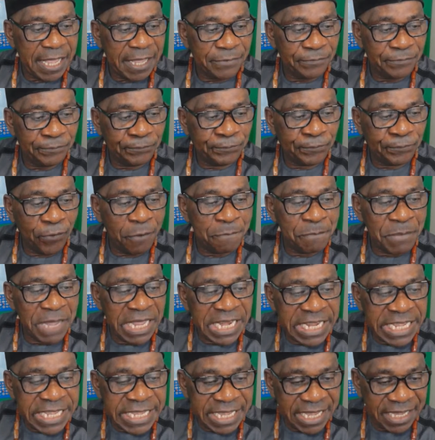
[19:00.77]
for
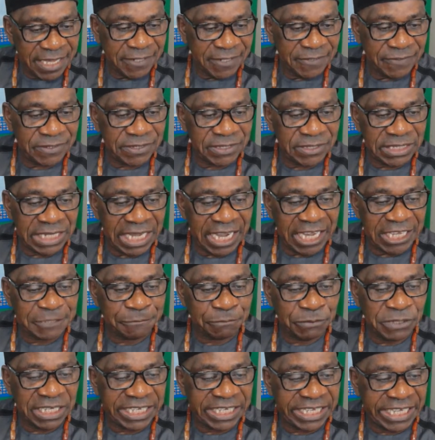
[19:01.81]
many years, there has
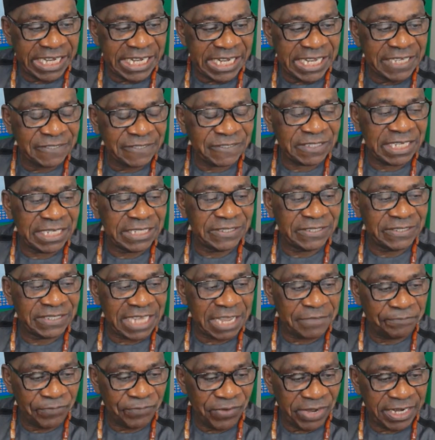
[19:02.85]
been killings in
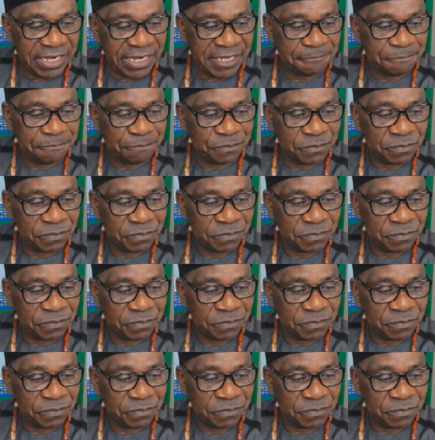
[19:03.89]
Zamfara.